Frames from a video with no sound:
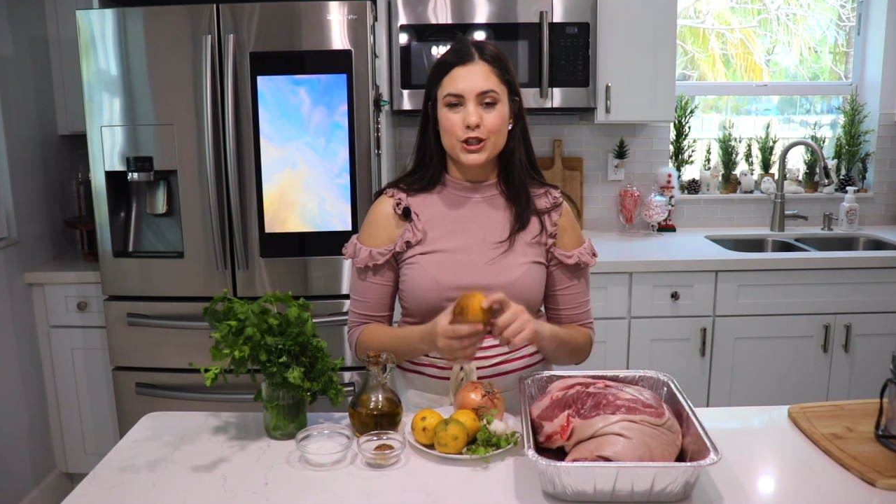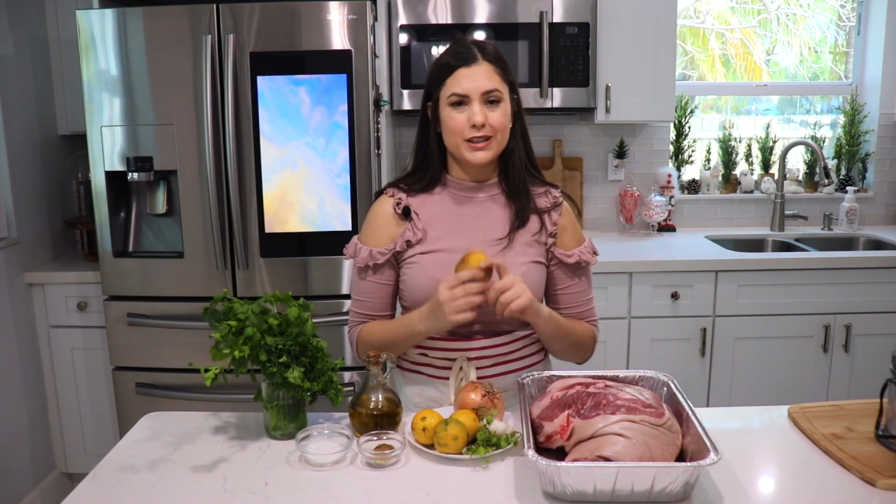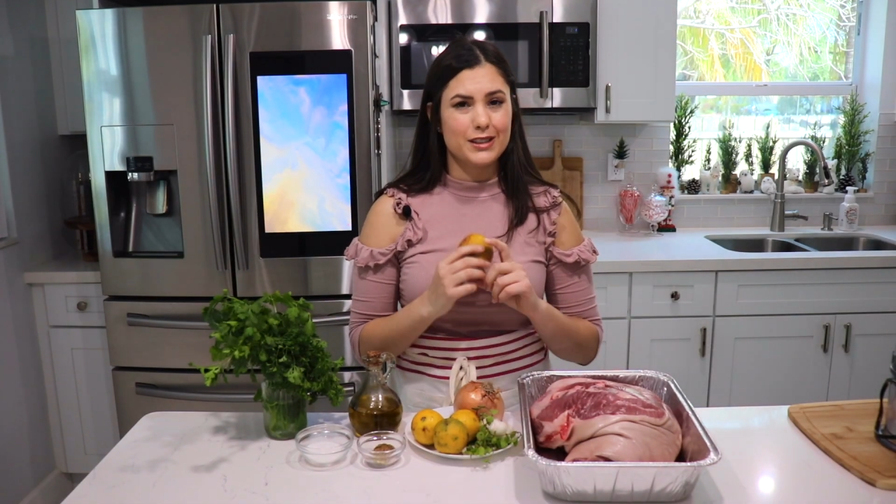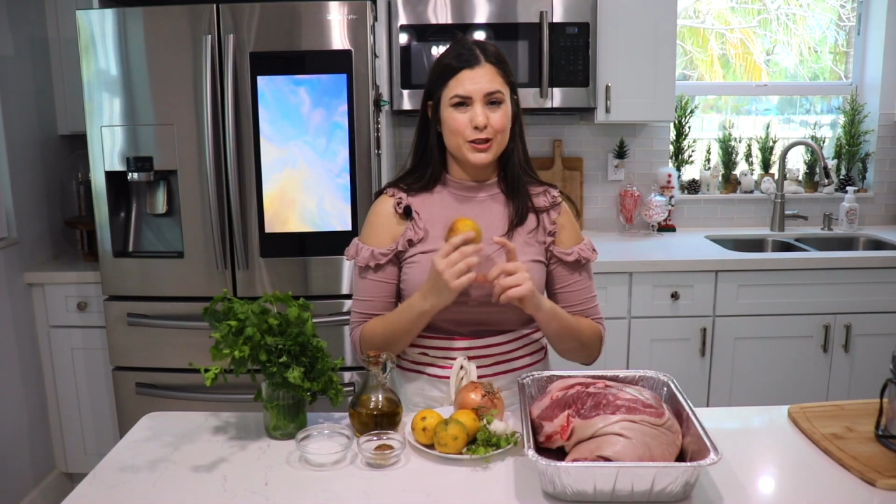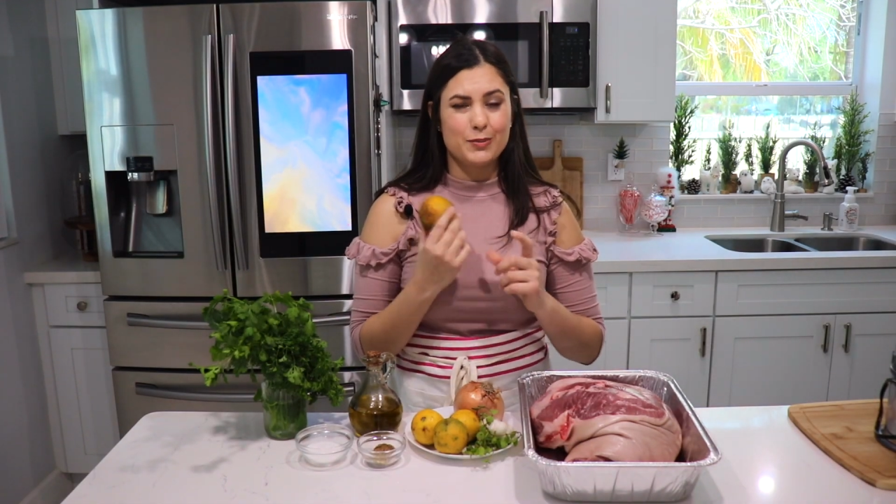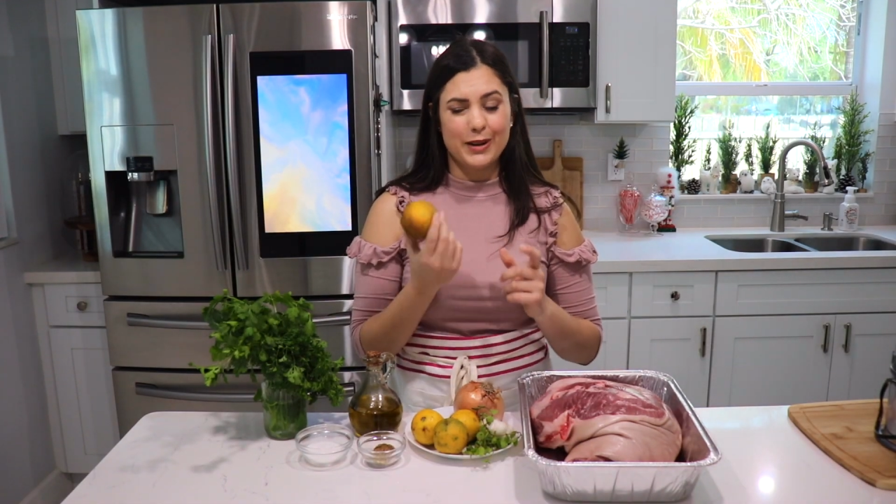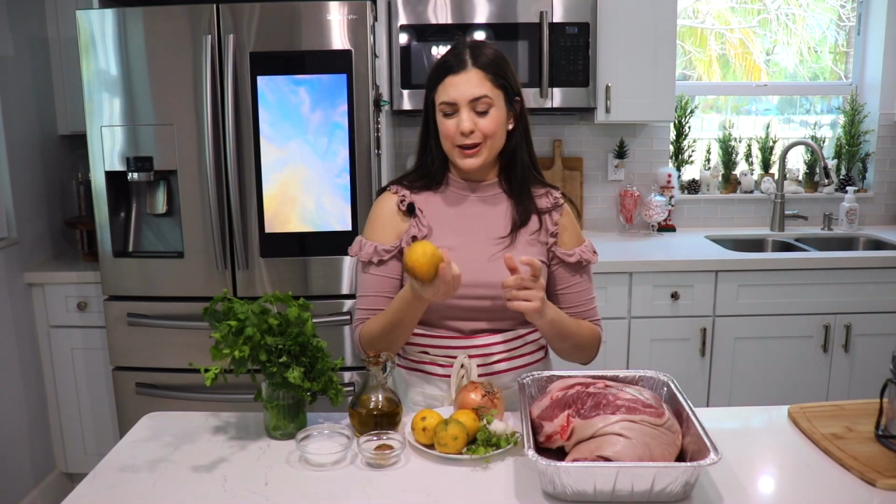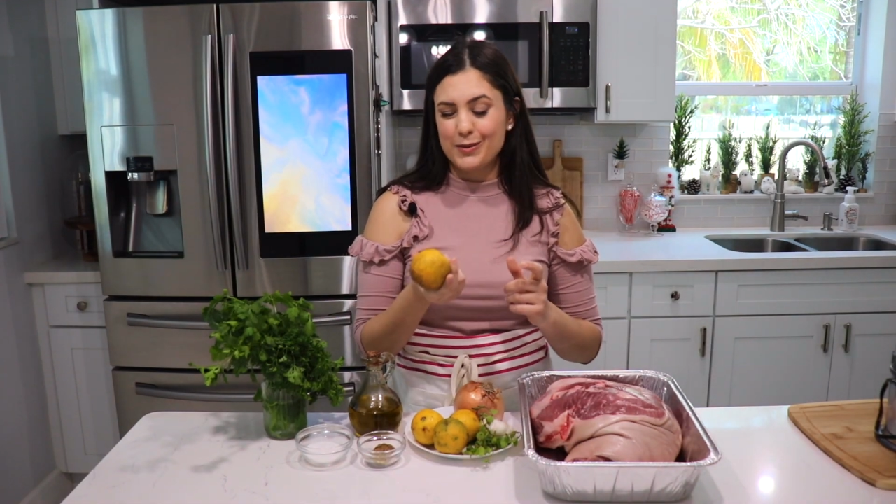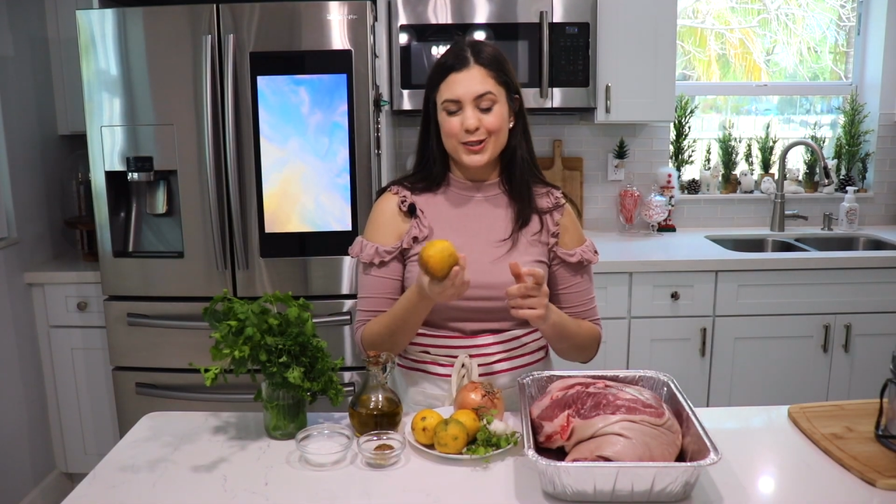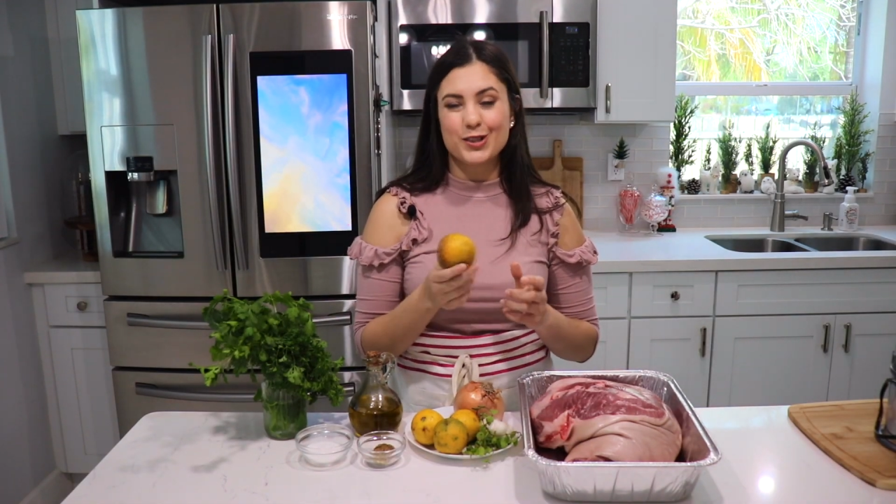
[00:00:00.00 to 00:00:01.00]
it is
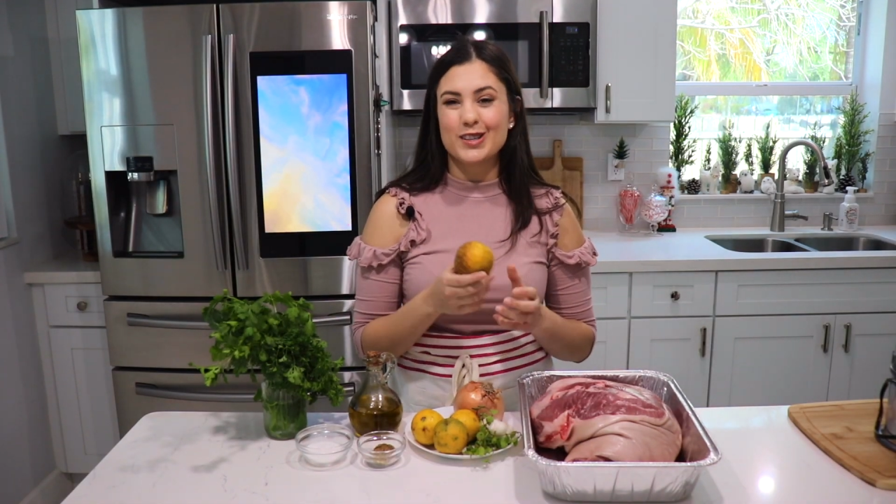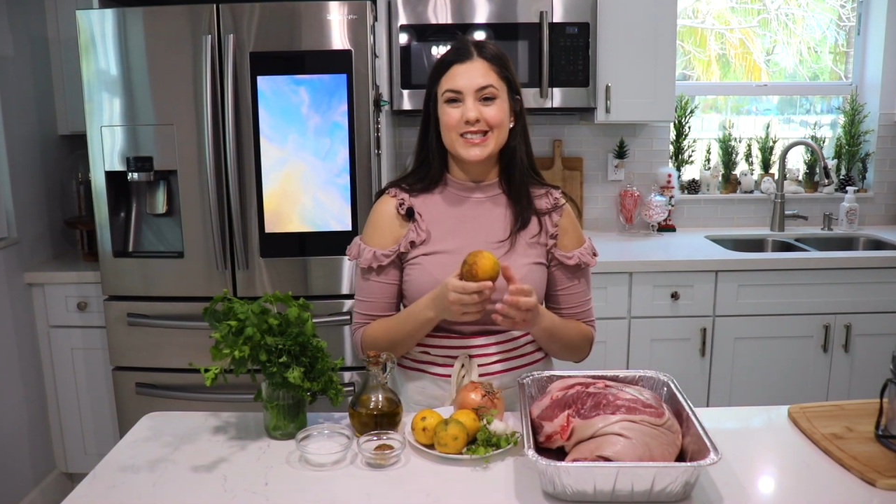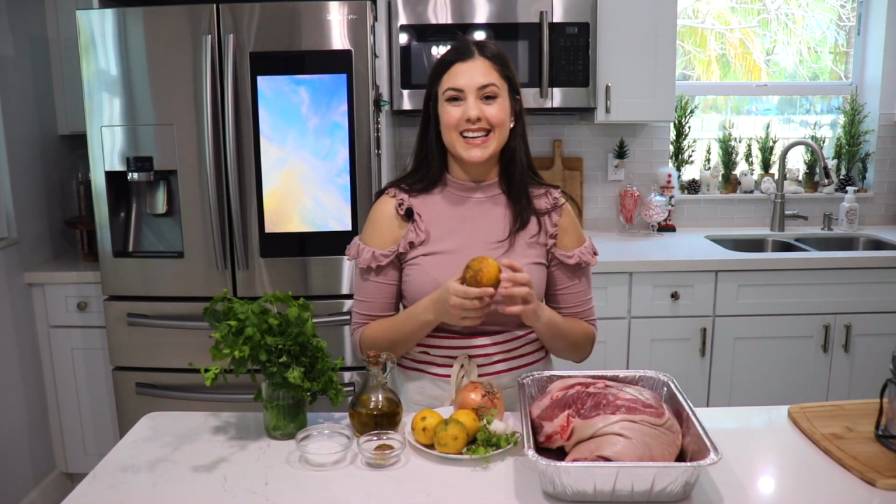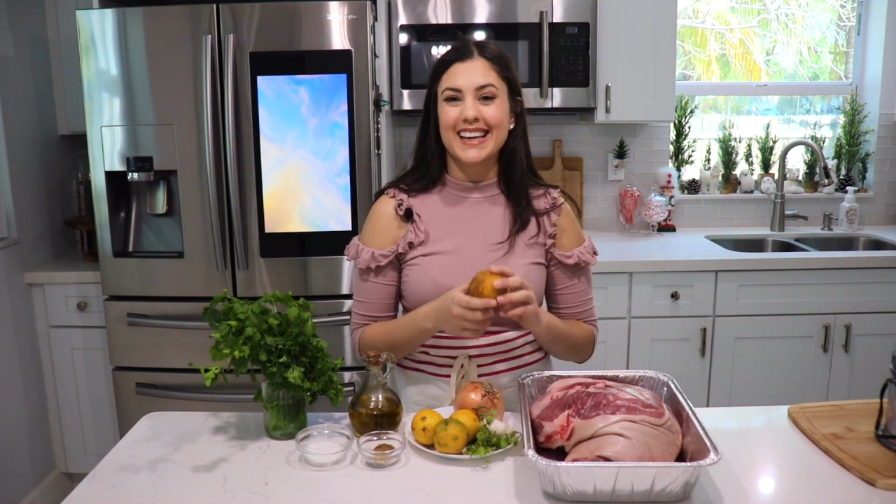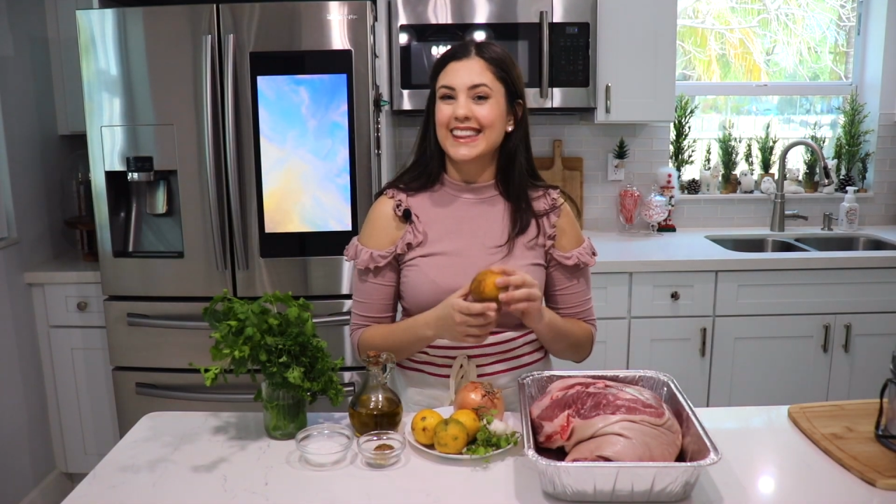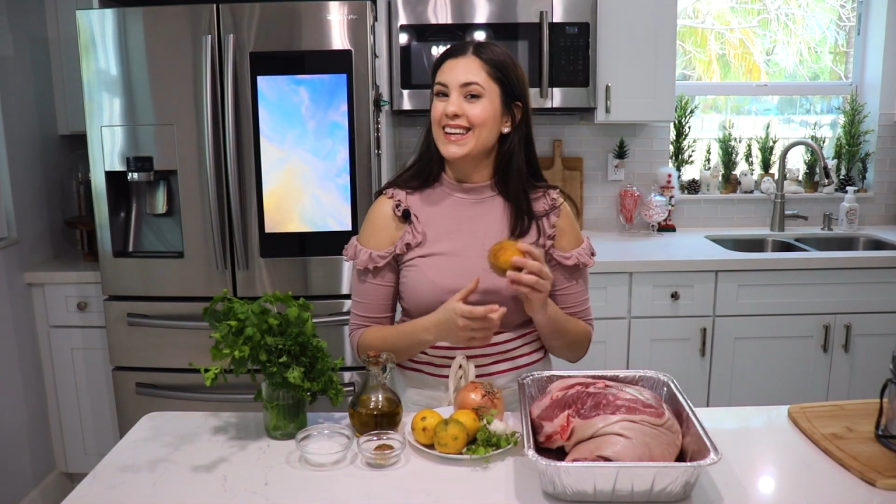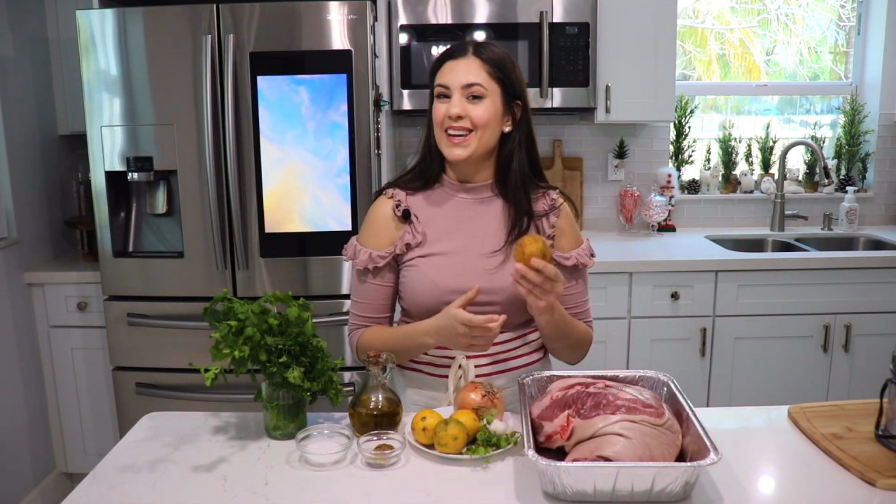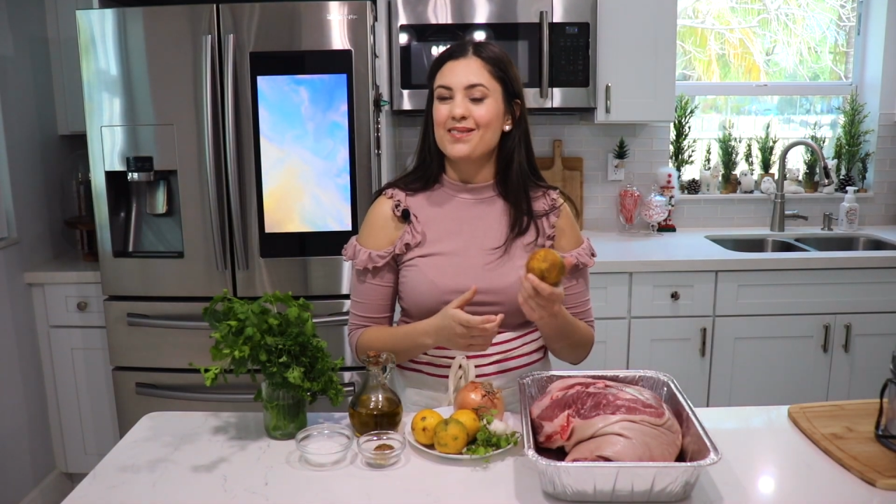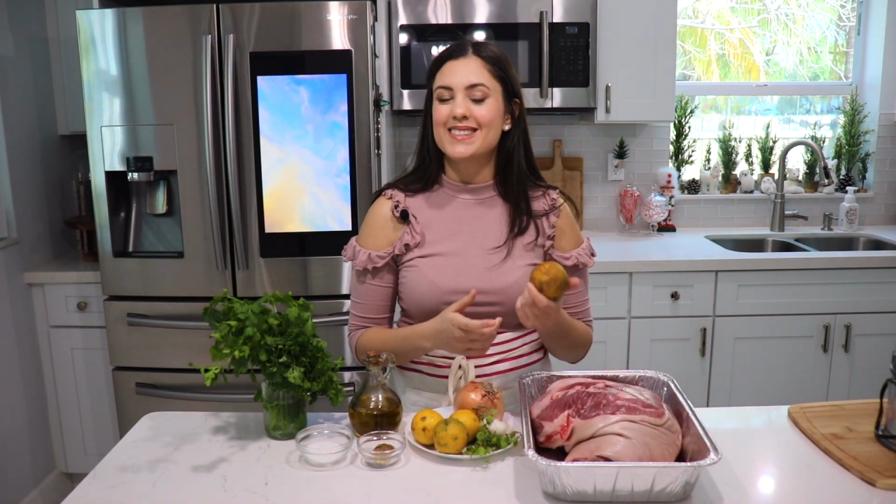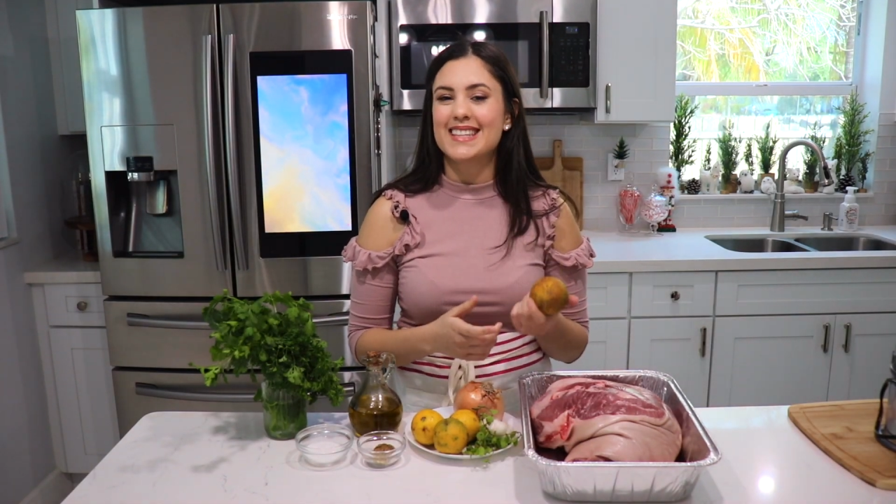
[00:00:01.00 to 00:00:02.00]
pretty much just like the
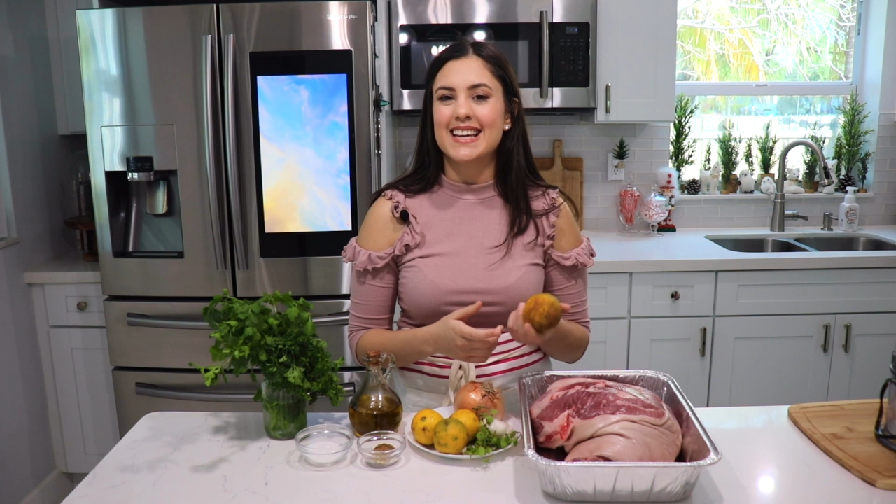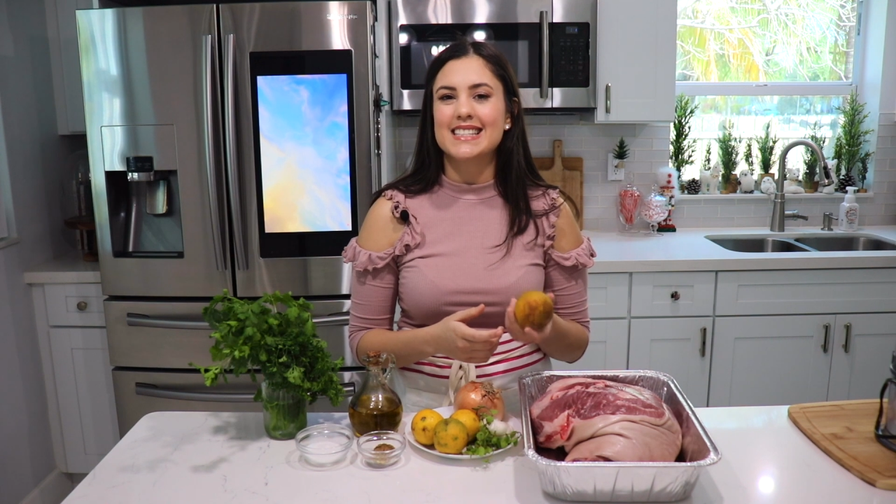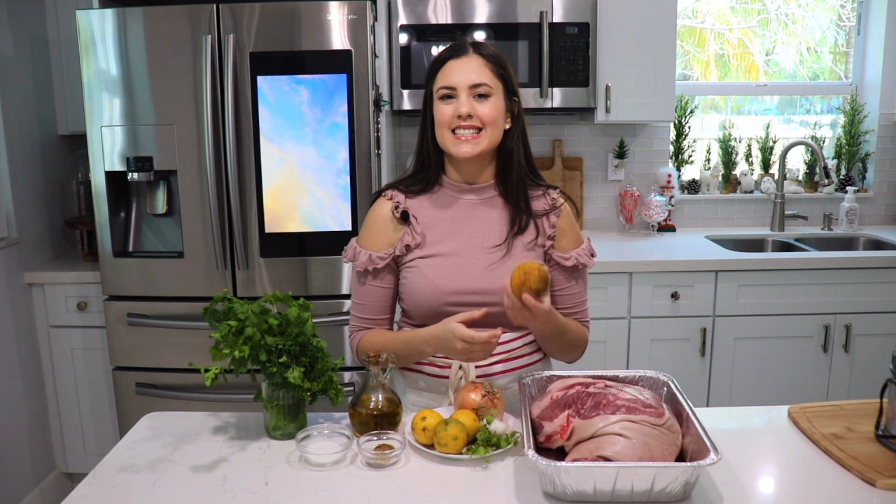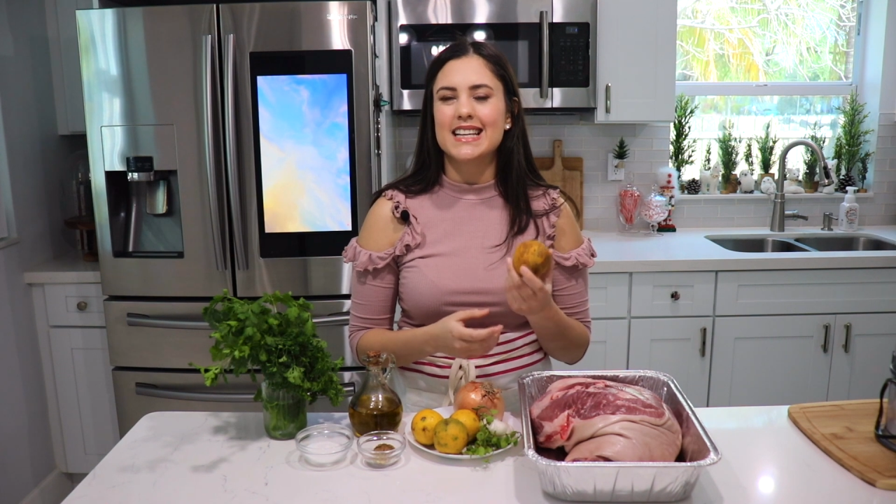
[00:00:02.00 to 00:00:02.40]
name says.